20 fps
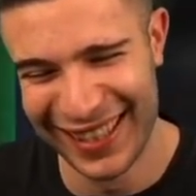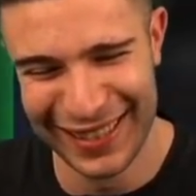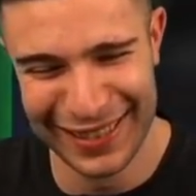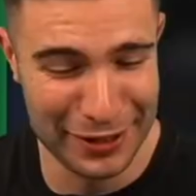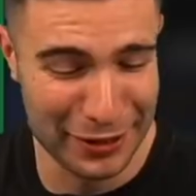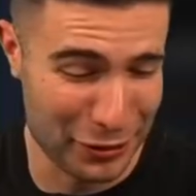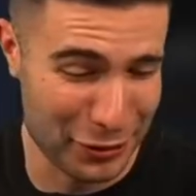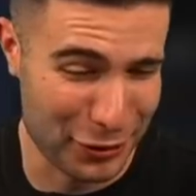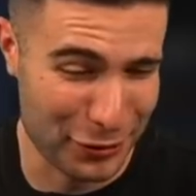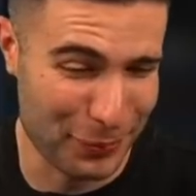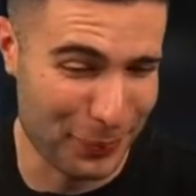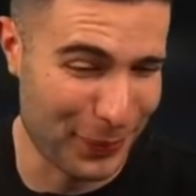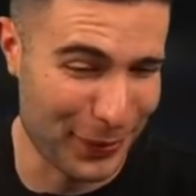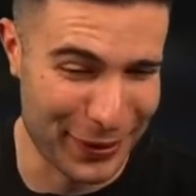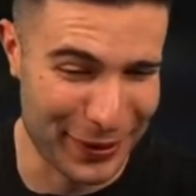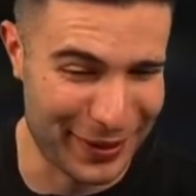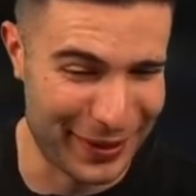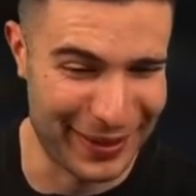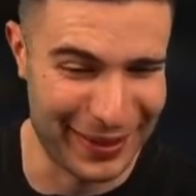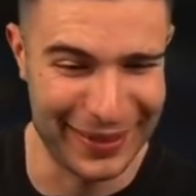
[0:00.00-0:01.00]
Just spin
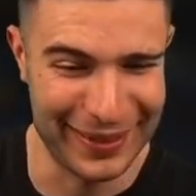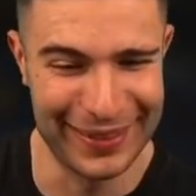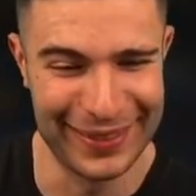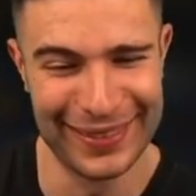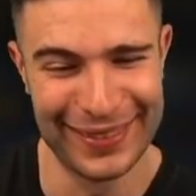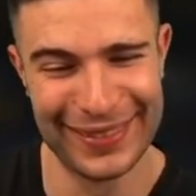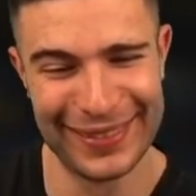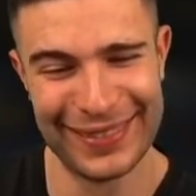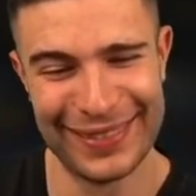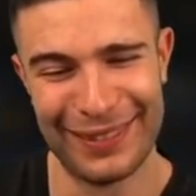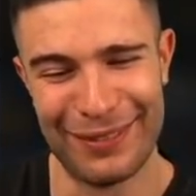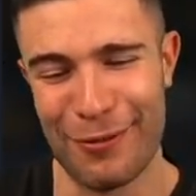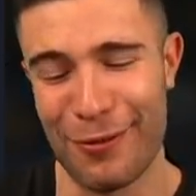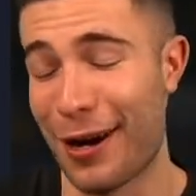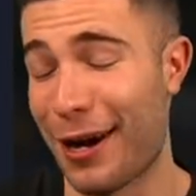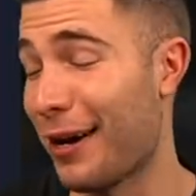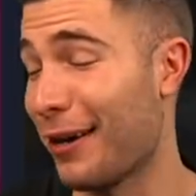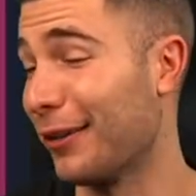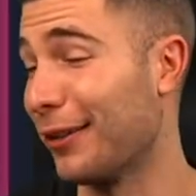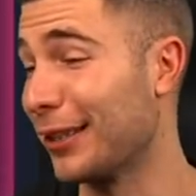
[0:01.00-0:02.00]
it in.
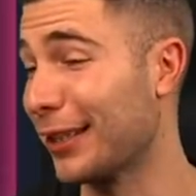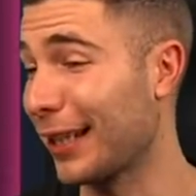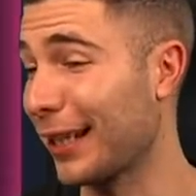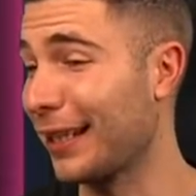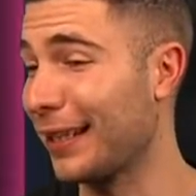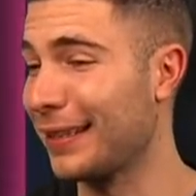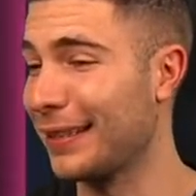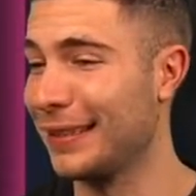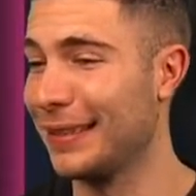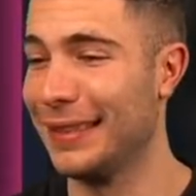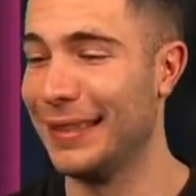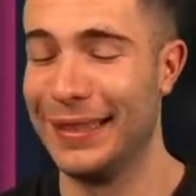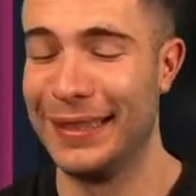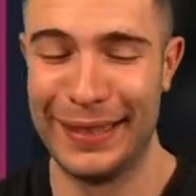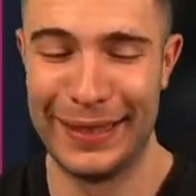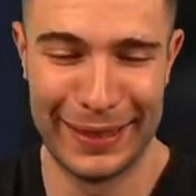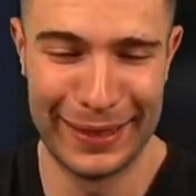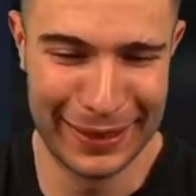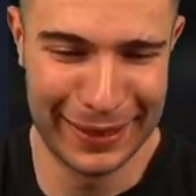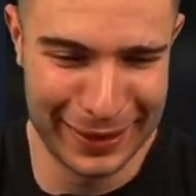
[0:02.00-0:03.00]
Wow, mm-hmm. Okay.
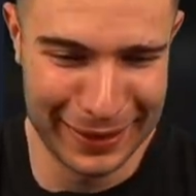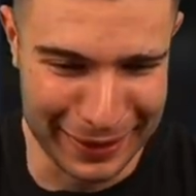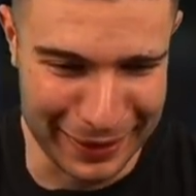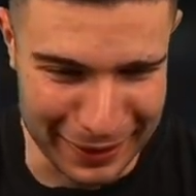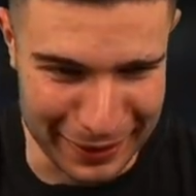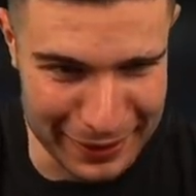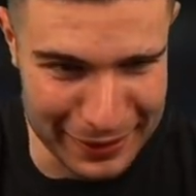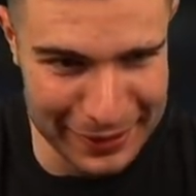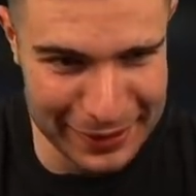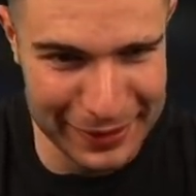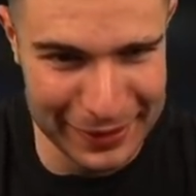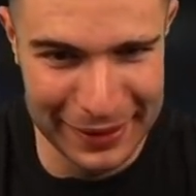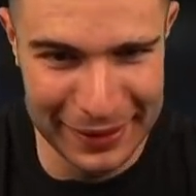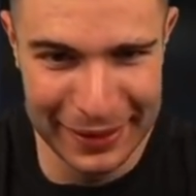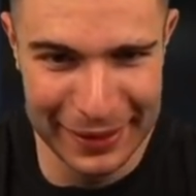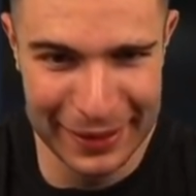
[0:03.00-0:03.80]
Nice.